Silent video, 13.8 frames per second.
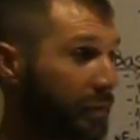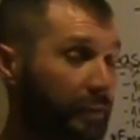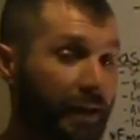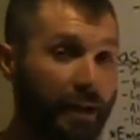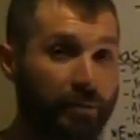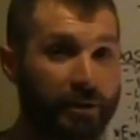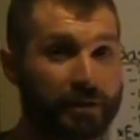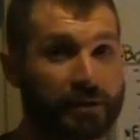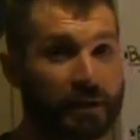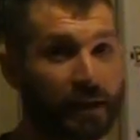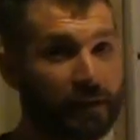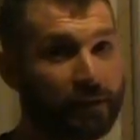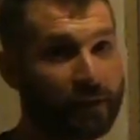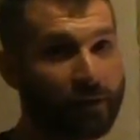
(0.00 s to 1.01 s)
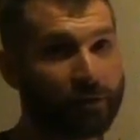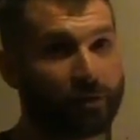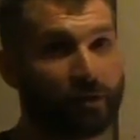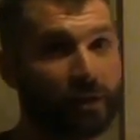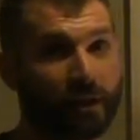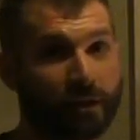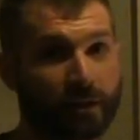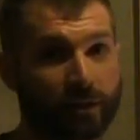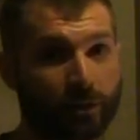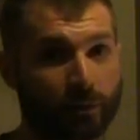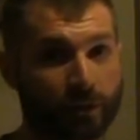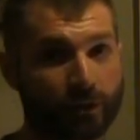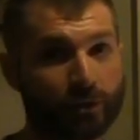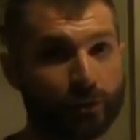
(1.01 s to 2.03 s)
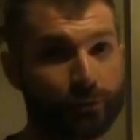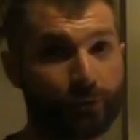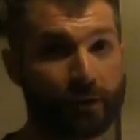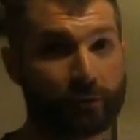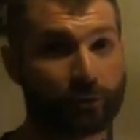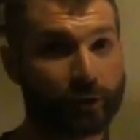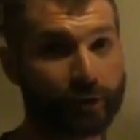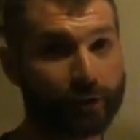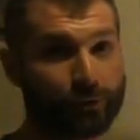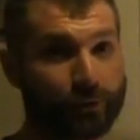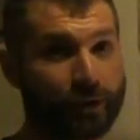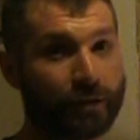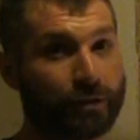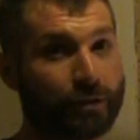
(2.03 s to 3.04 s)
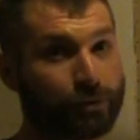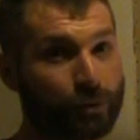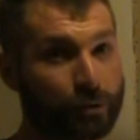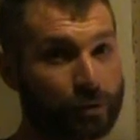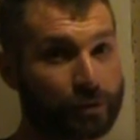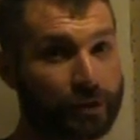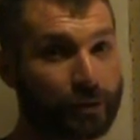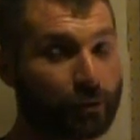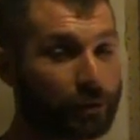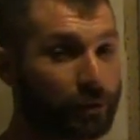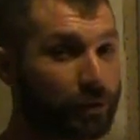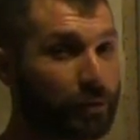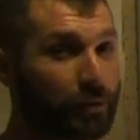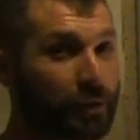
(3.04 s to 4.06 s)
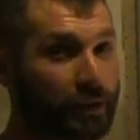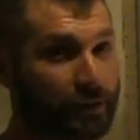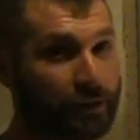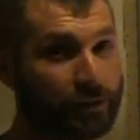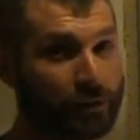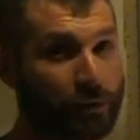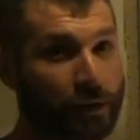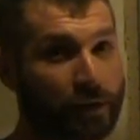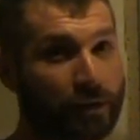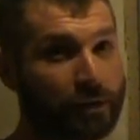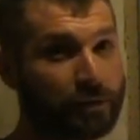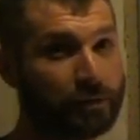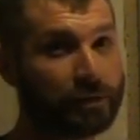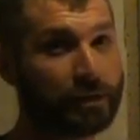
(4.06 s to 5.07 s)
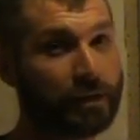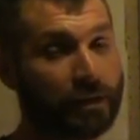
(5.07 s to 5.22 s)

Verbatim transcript: That being said, the other thing that you want to do if you have a radio failure, of course, and we'll learn about these squawk codes,